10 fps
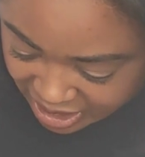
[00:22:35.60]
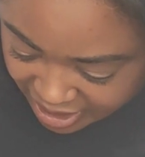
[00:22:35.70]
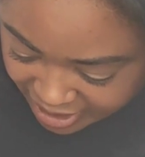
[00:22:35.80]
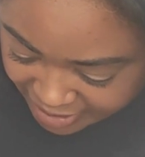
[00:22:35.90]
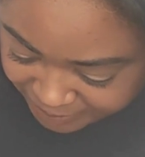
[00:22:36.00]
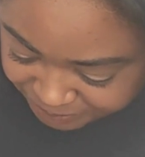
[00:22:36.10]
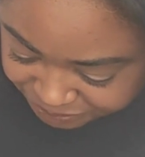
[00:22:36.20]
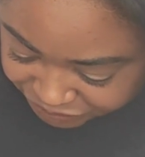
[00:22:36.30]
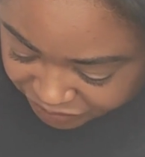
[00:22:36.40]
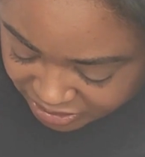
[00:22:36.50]

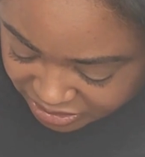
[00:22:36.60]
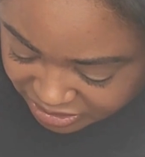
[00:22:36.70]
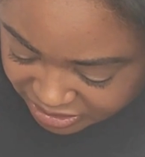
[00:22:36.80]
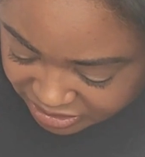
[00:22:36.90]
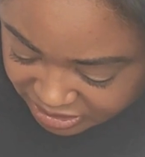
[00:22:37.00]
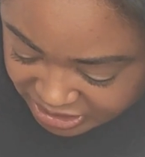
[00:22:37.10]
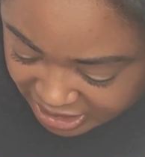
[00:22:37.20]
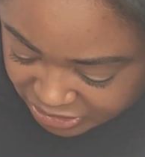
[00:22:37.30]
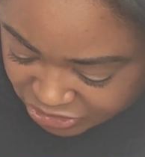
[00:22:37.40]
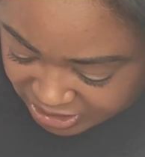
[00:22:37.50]
the
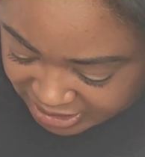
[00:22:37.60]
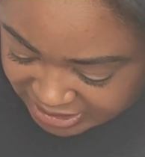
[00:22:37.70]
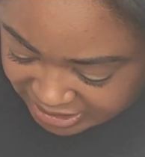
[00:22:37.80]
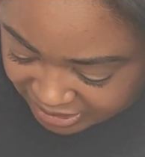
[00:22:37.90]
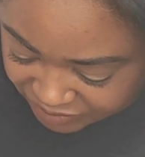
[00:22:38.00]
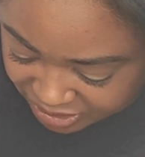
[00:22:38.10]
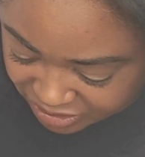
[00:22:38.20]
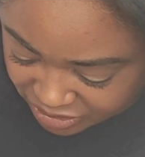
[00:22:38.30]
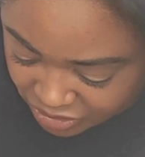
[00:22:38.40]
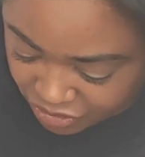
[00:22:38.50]
tension is given